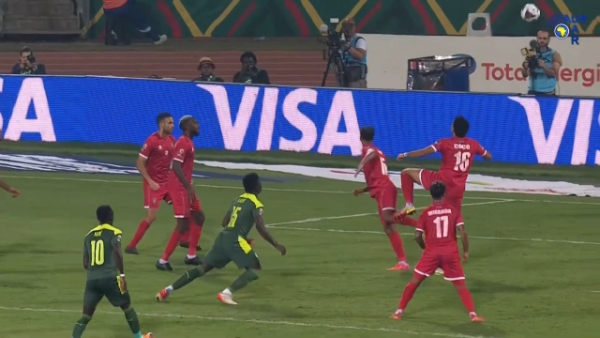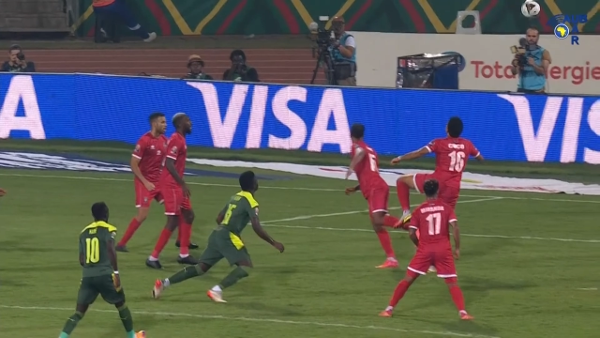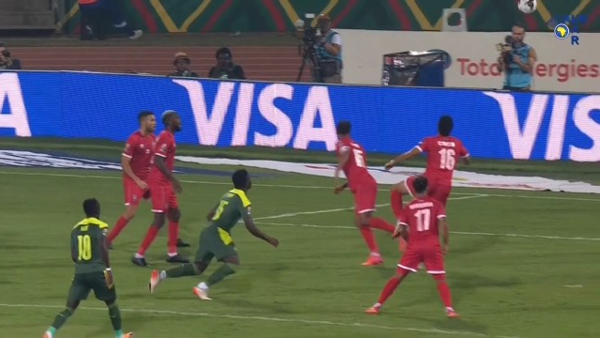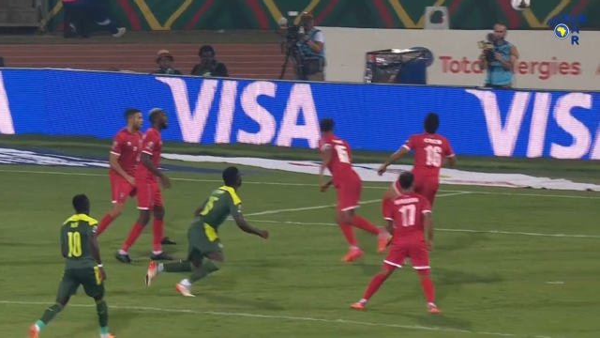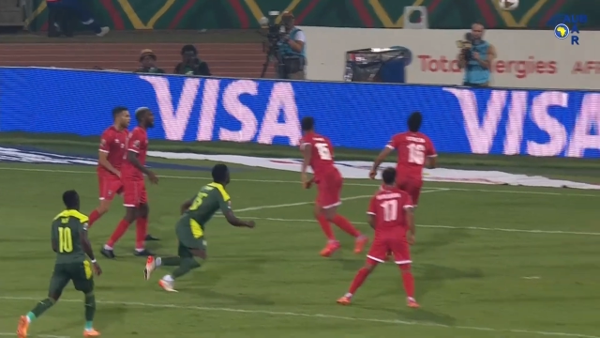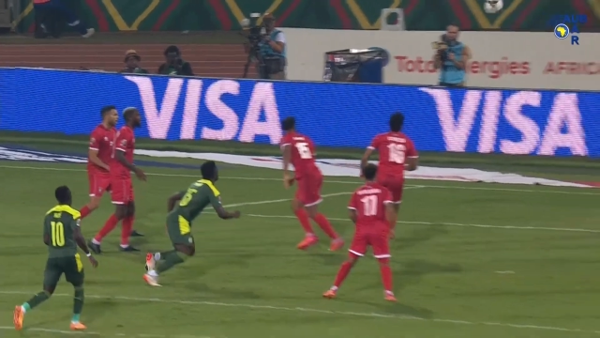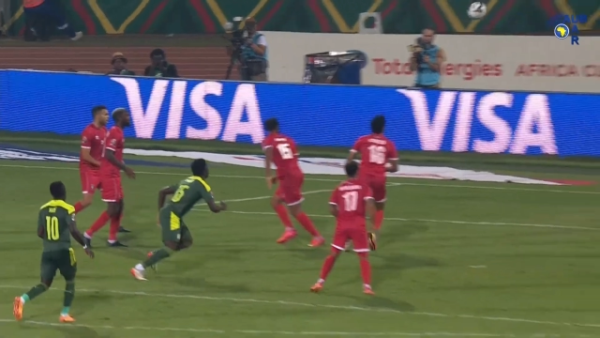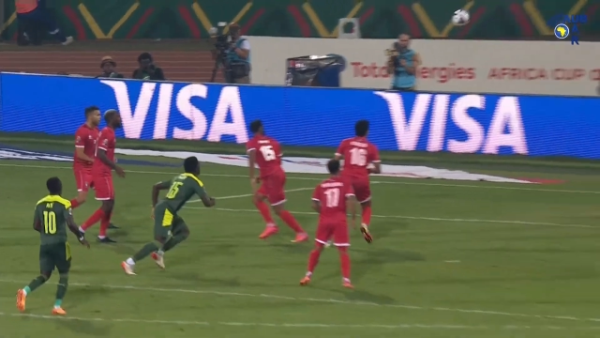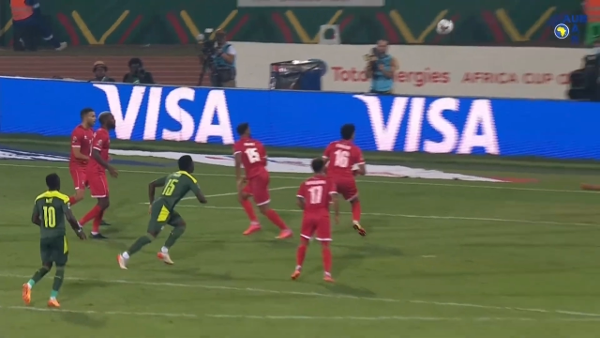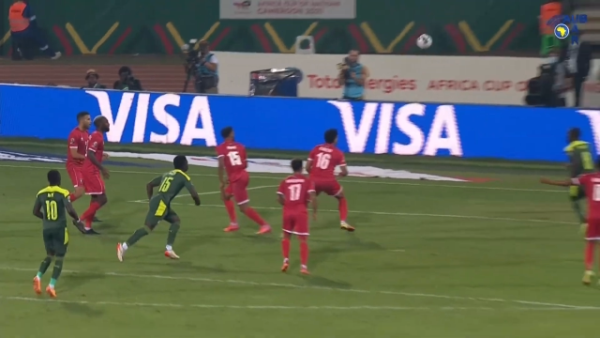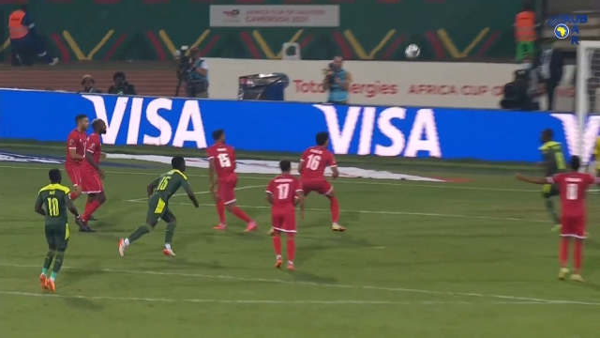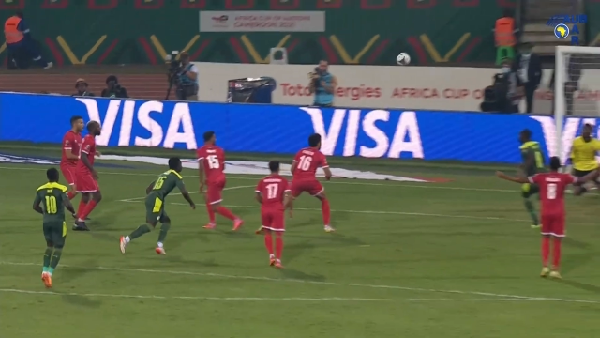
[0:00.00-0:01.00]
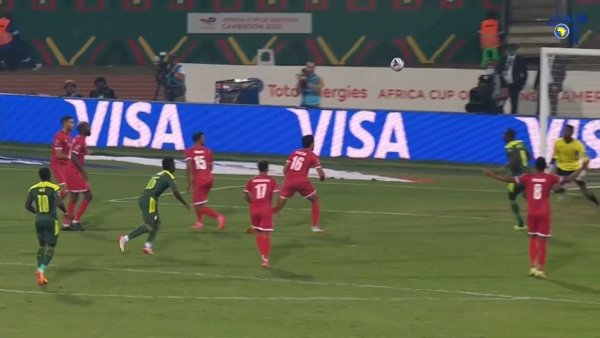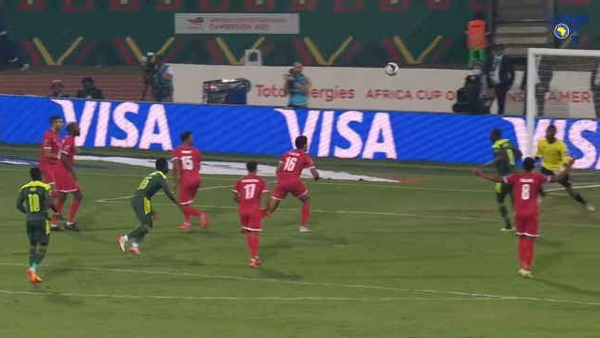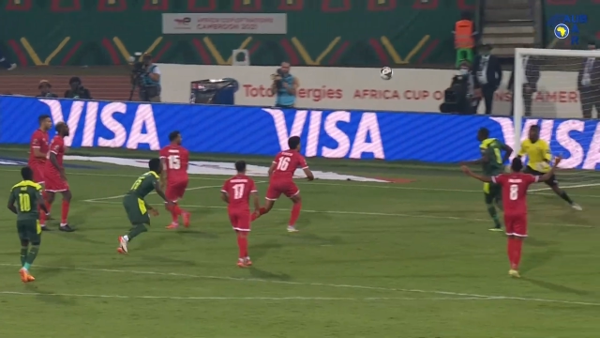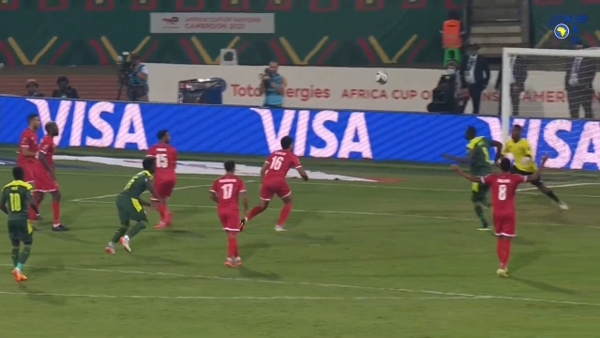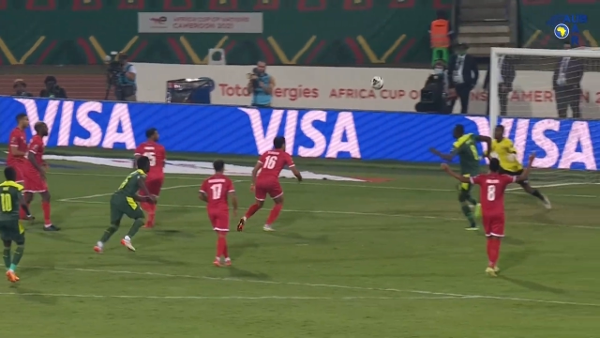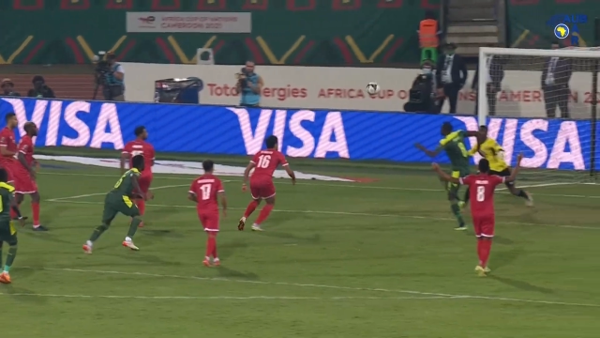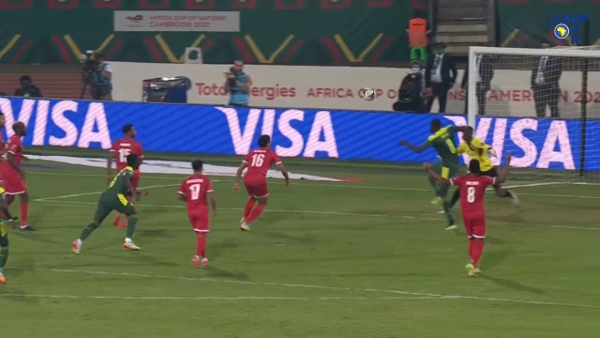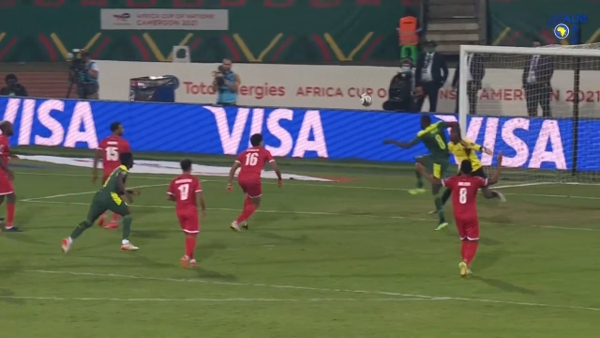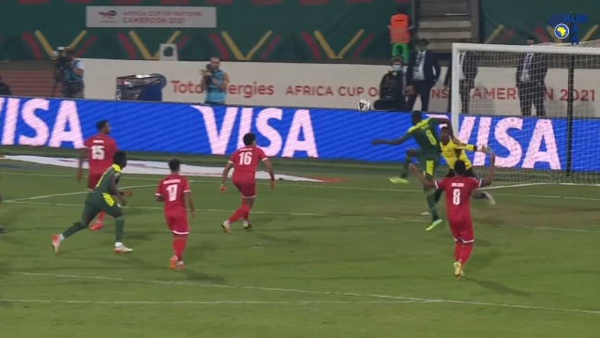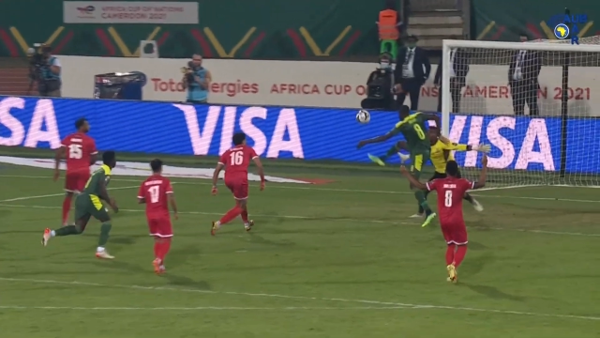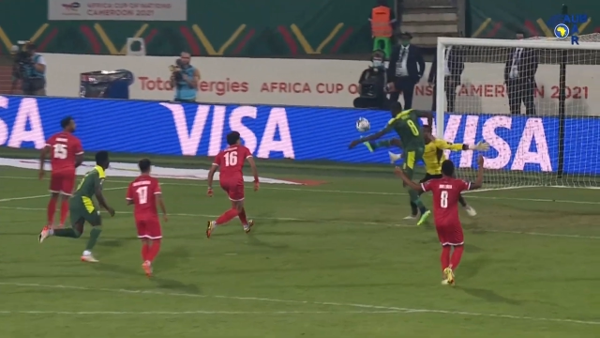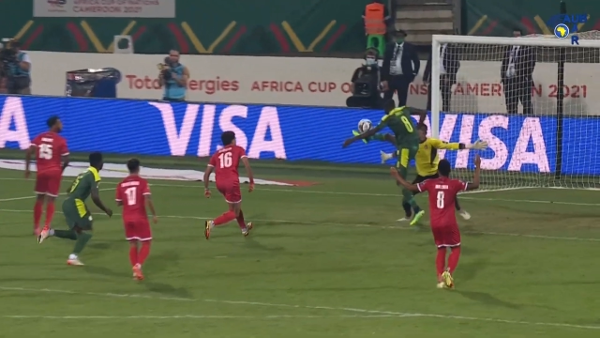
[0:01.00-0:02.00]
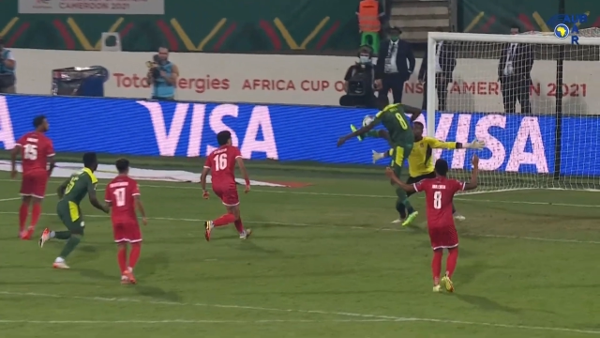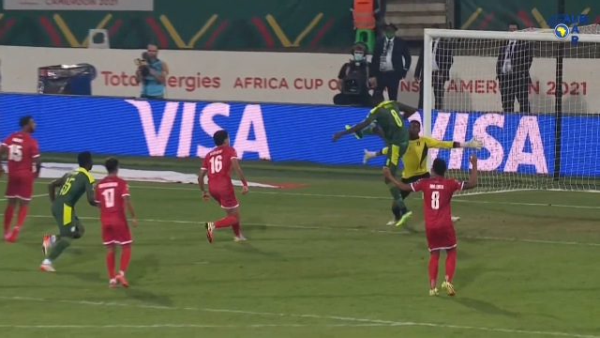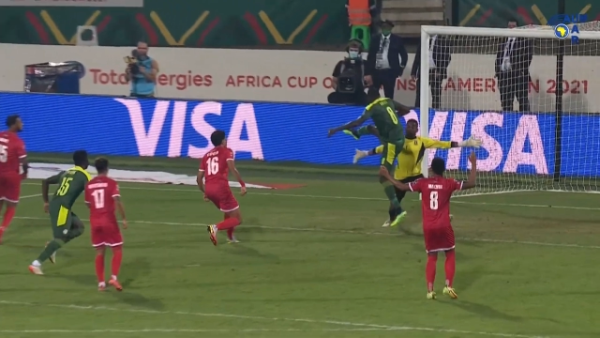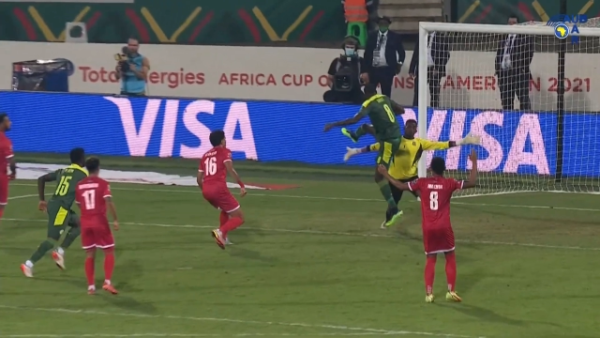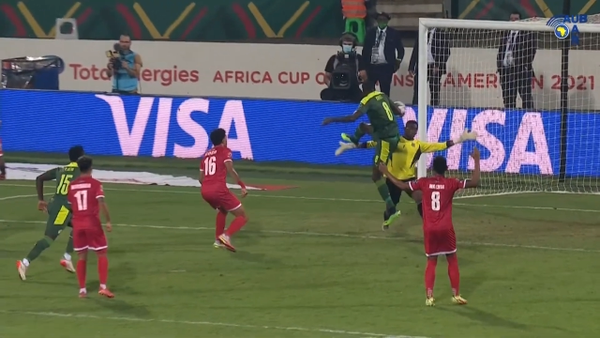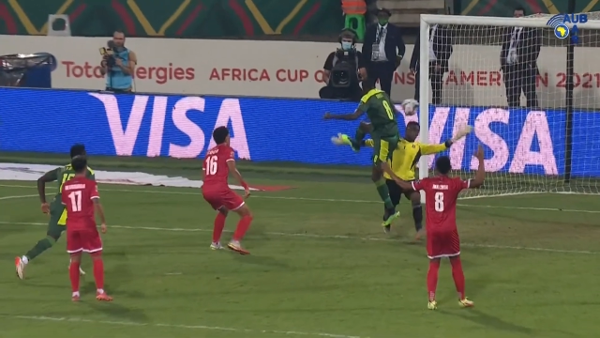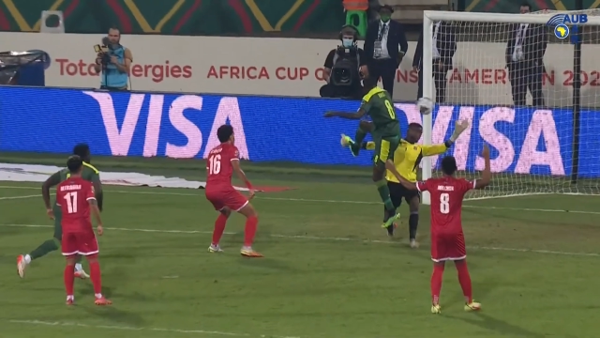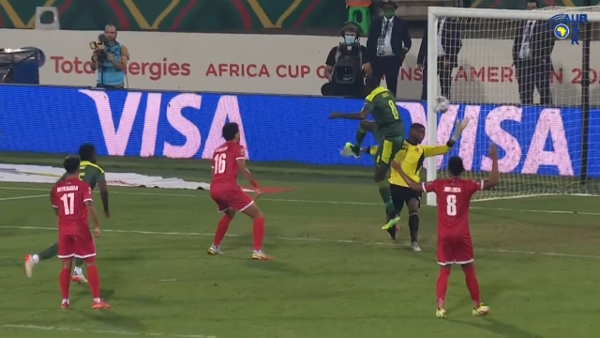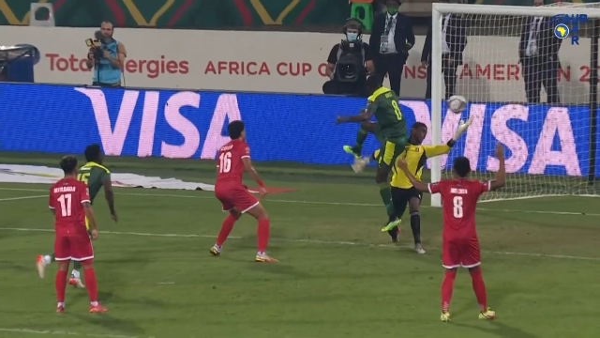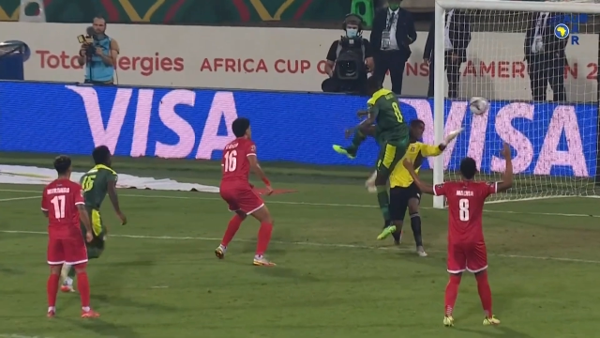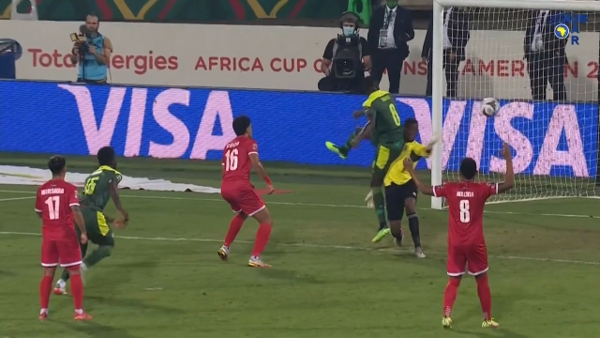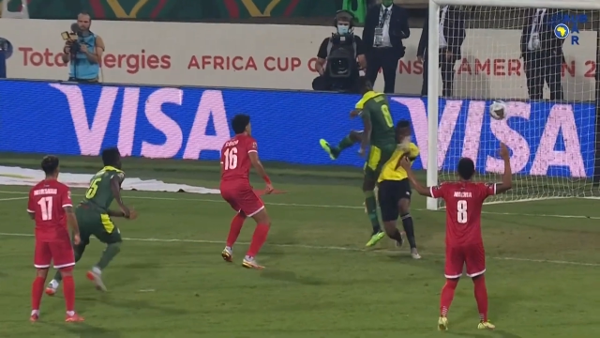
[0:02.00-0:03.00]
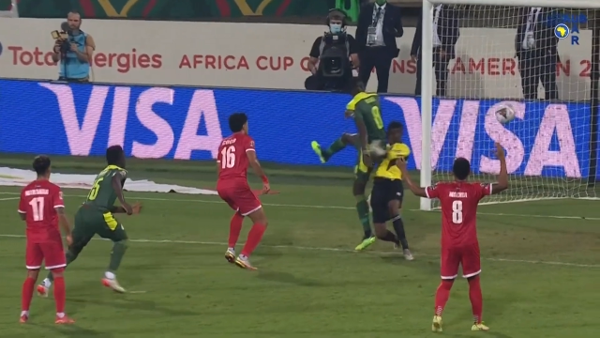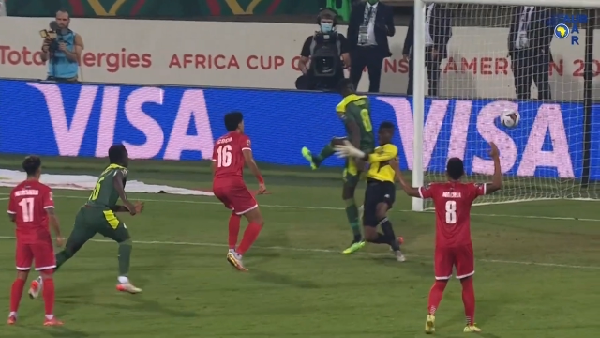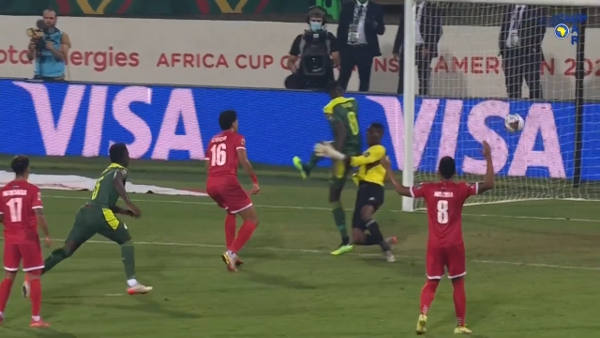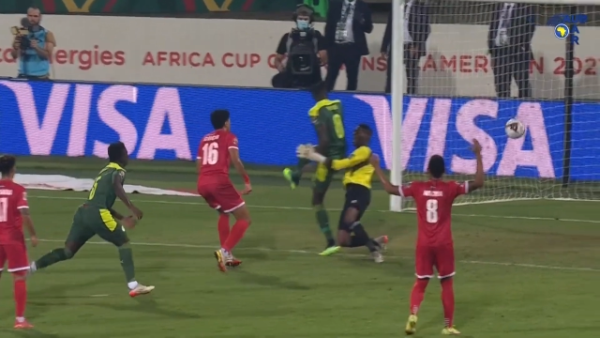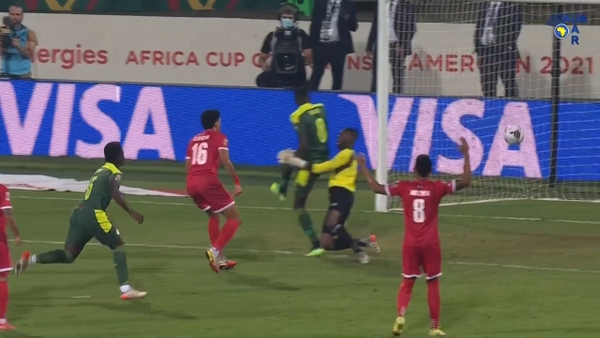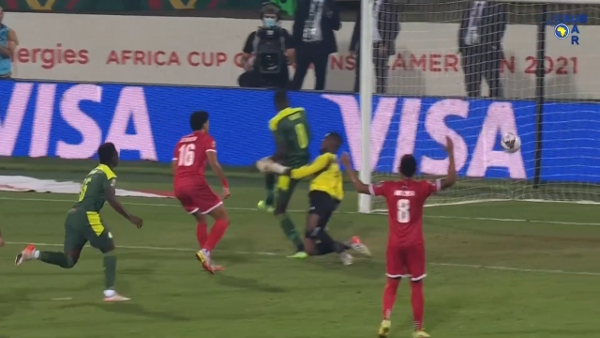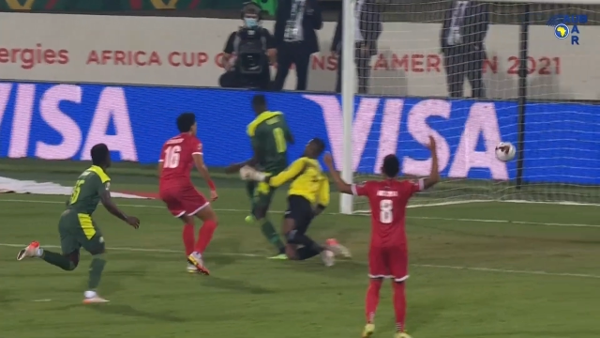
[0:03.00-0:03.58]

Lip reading: No face is visible, so there are no lips to read.